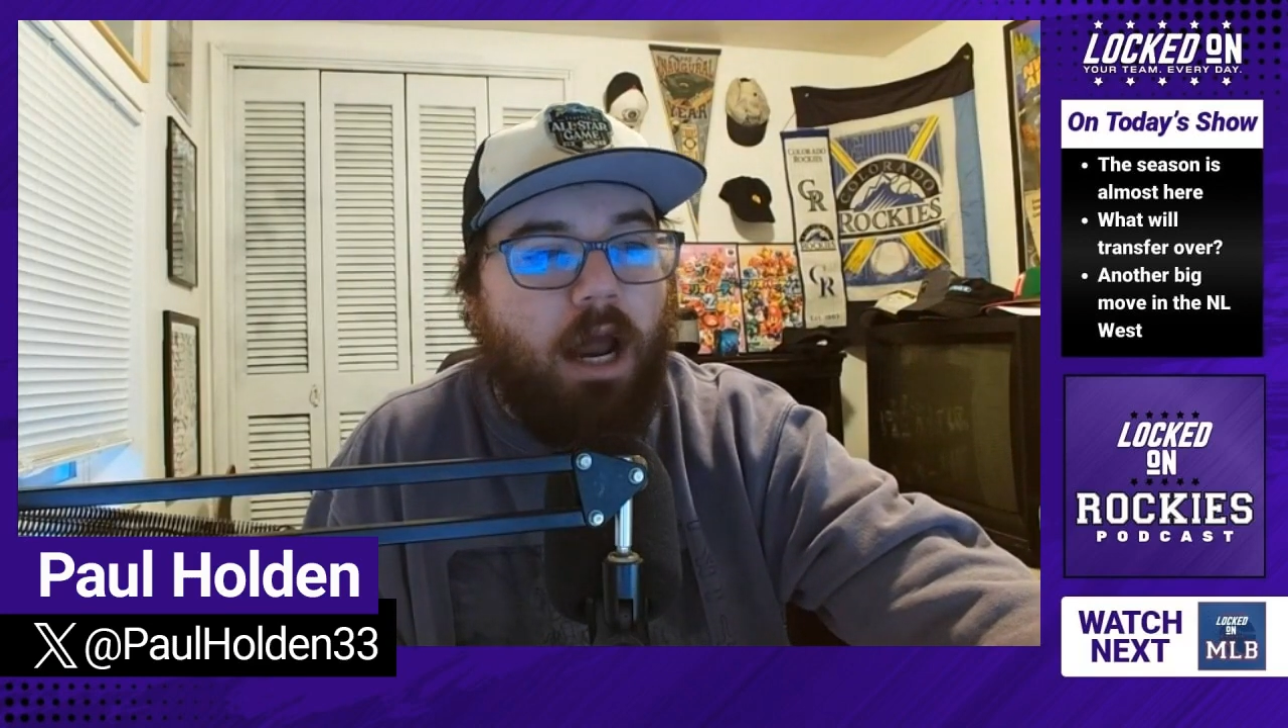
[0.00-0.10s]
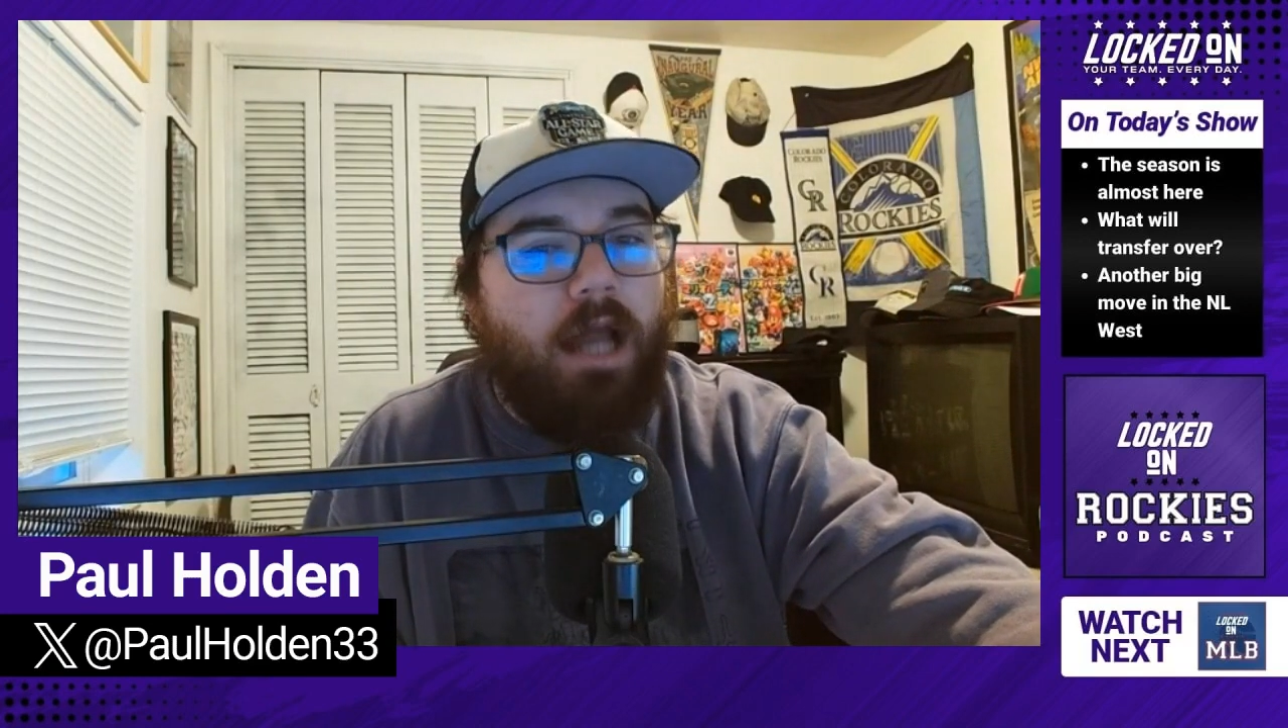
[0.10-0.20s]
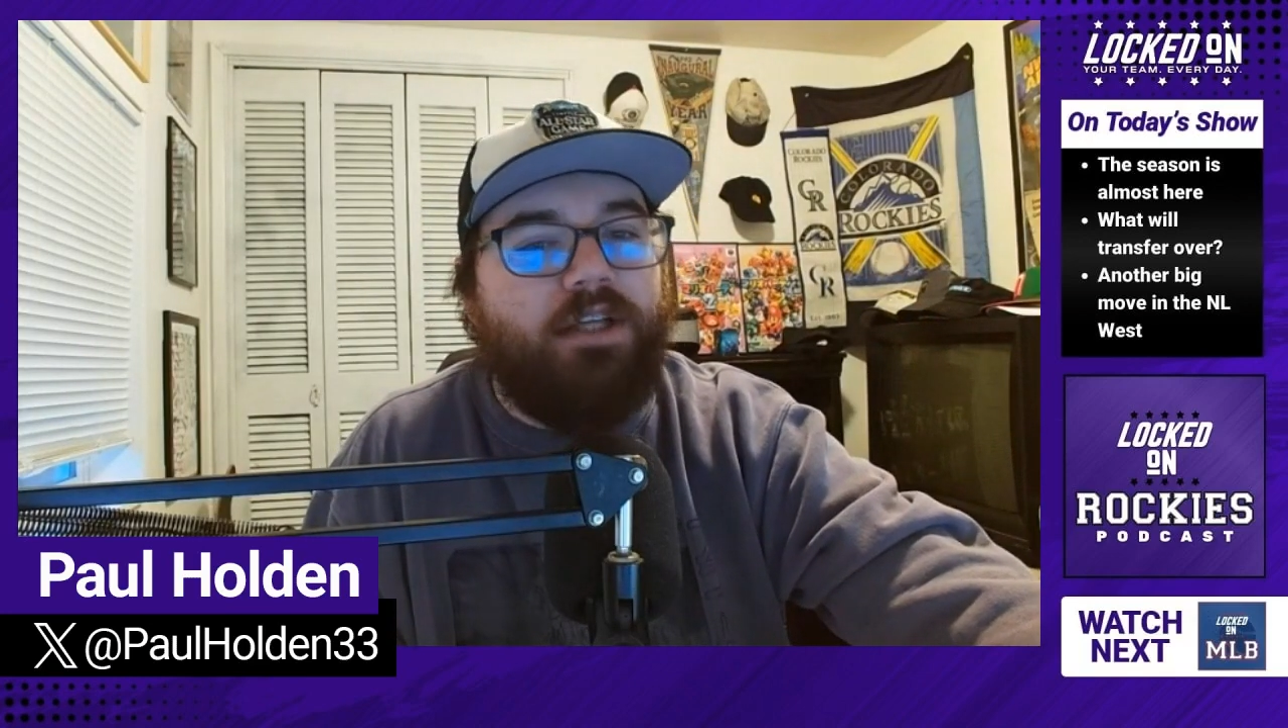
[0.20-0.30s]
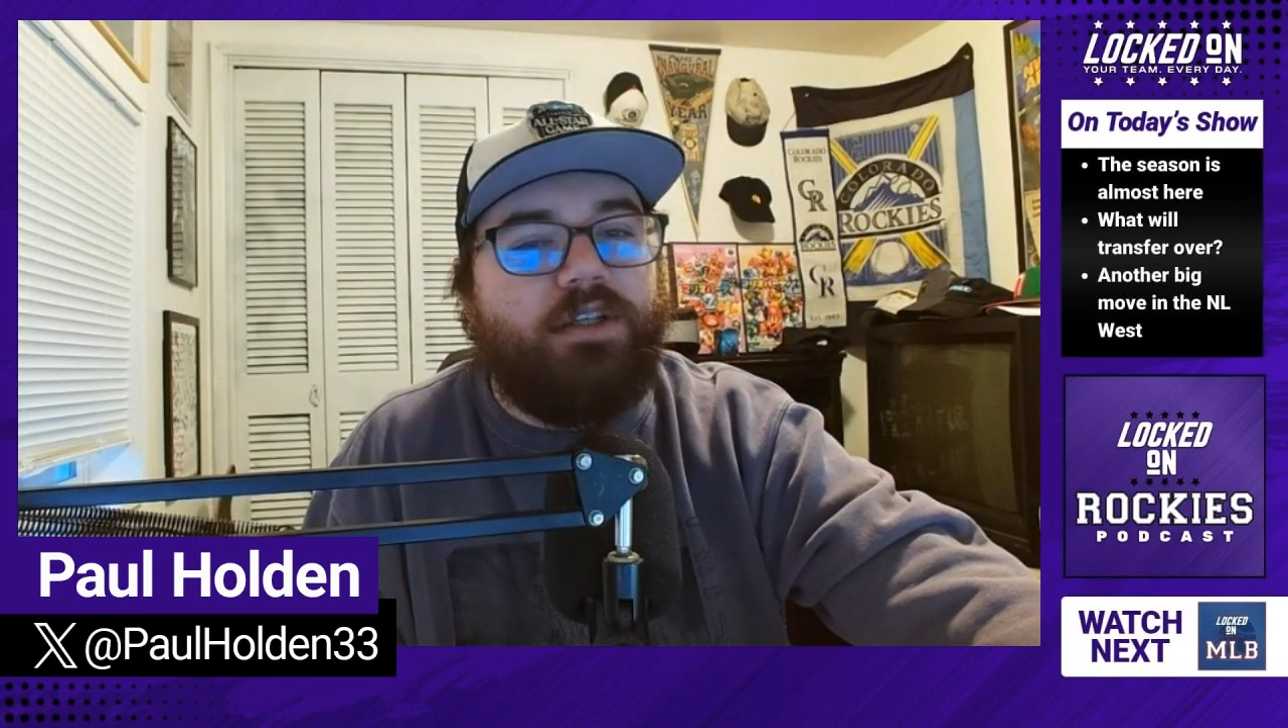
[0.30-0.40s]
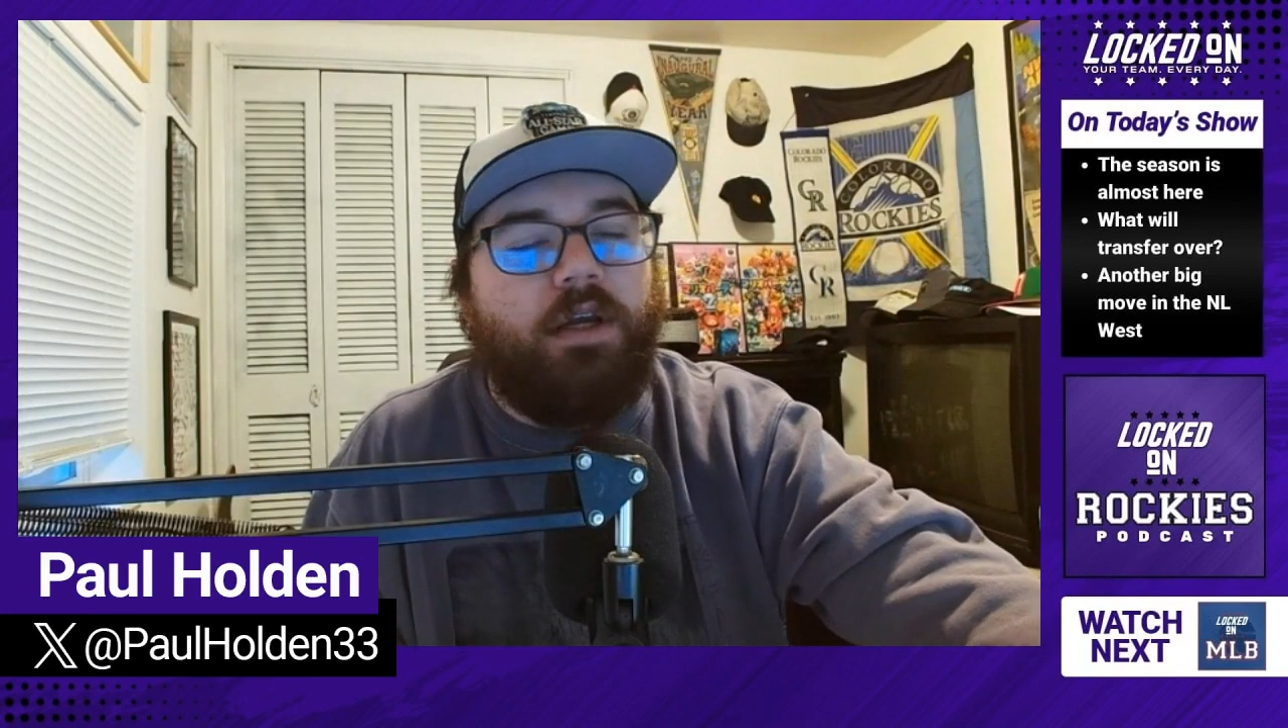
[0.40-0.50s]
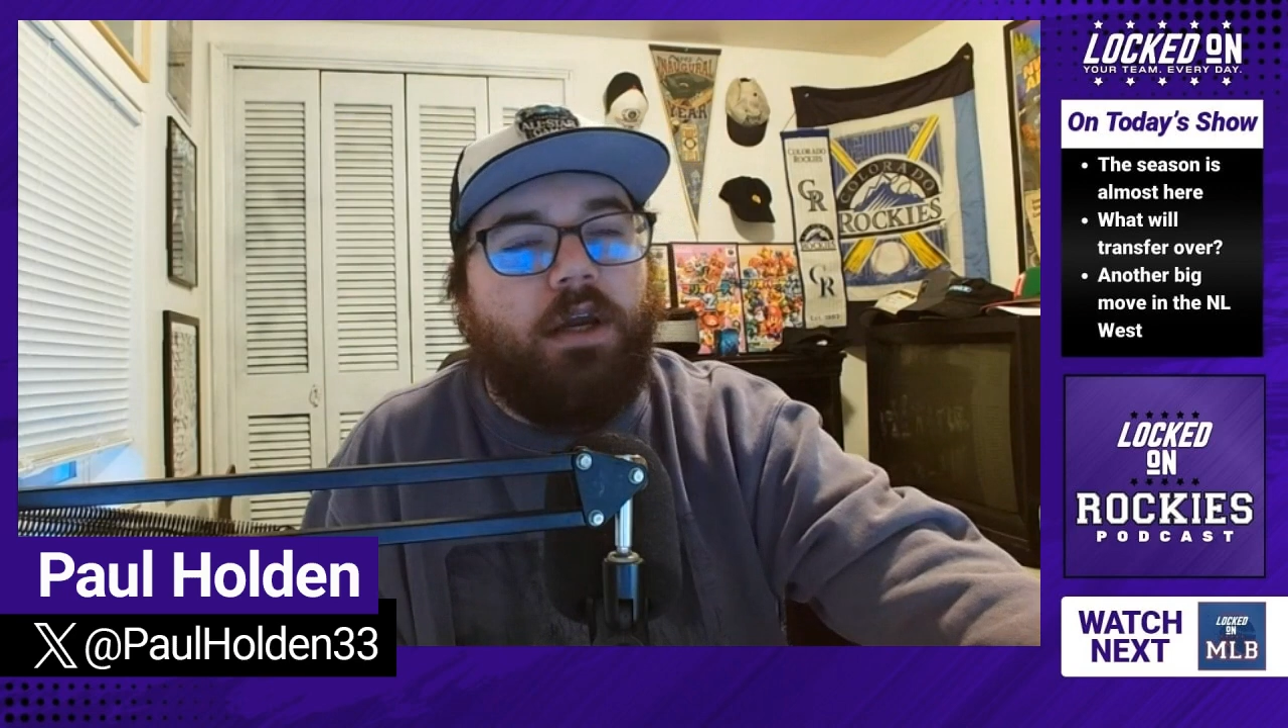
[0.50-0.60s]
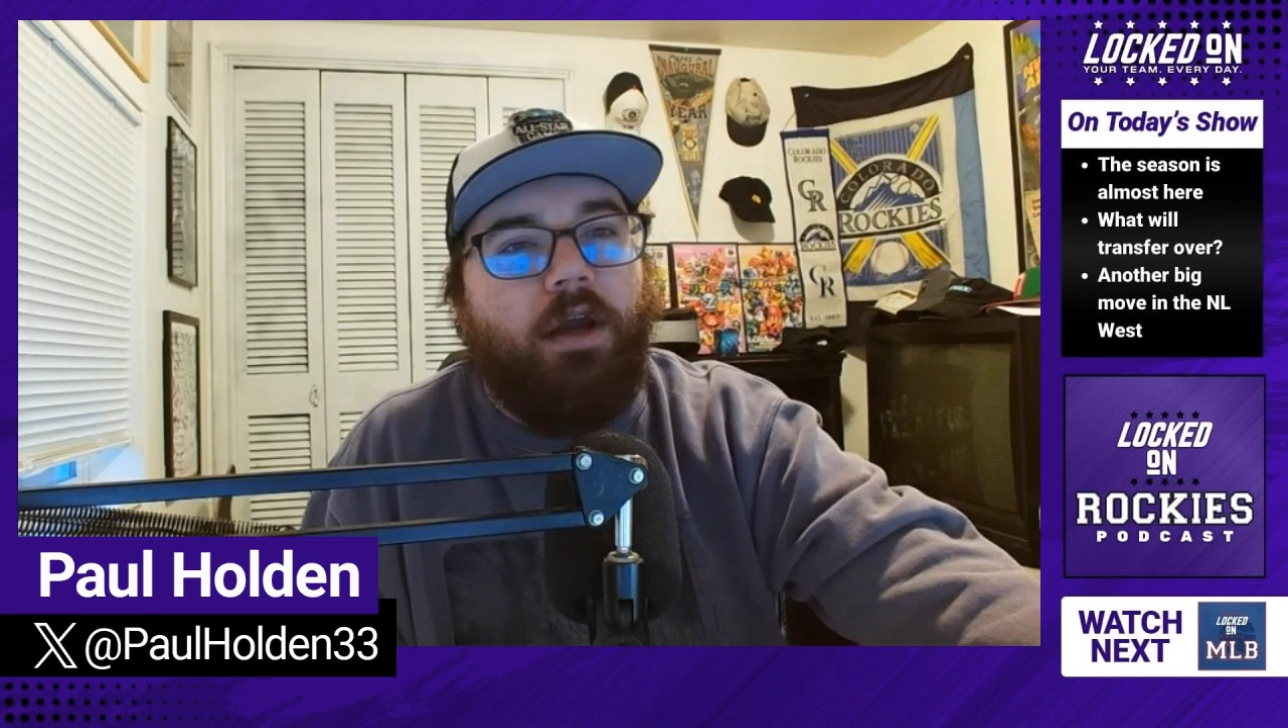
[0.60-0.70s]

I just,